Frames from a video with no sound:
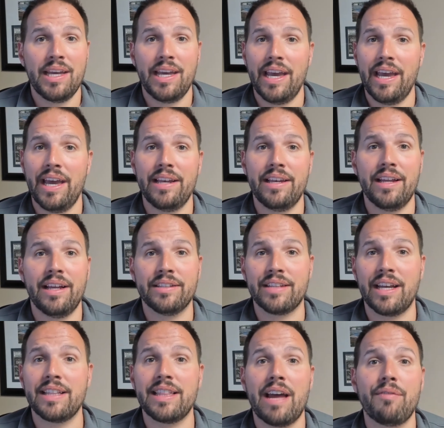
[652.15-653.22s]
And it's
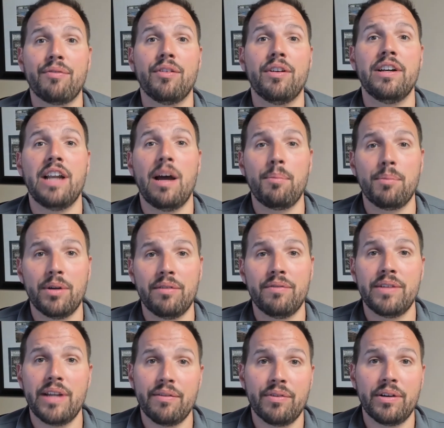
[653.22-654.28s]
like that for a number of
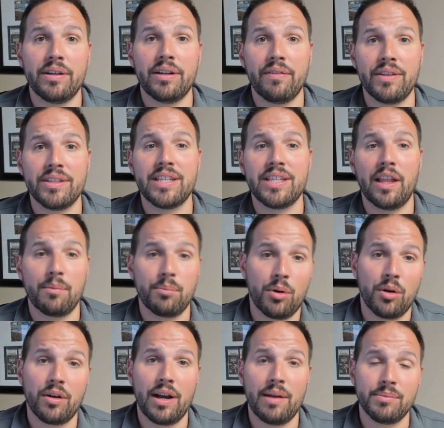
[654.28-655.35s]
different of the selling
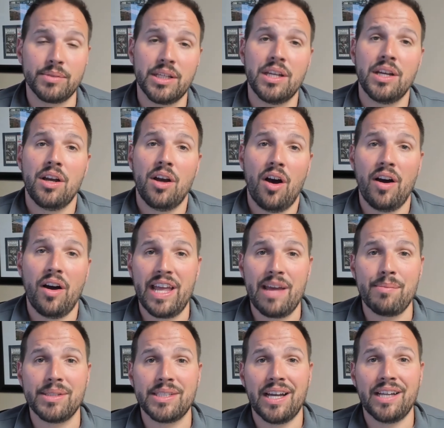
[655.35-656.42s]
programs on
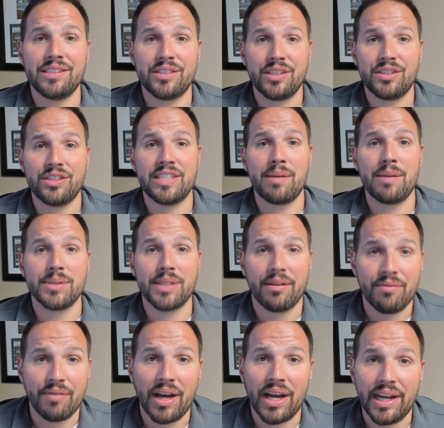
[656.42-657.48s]
Amazon, such as
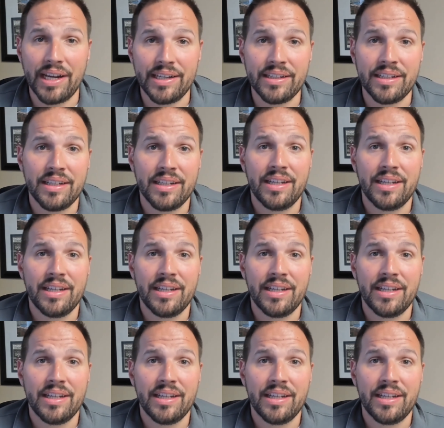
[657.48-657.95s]
Amazon Vine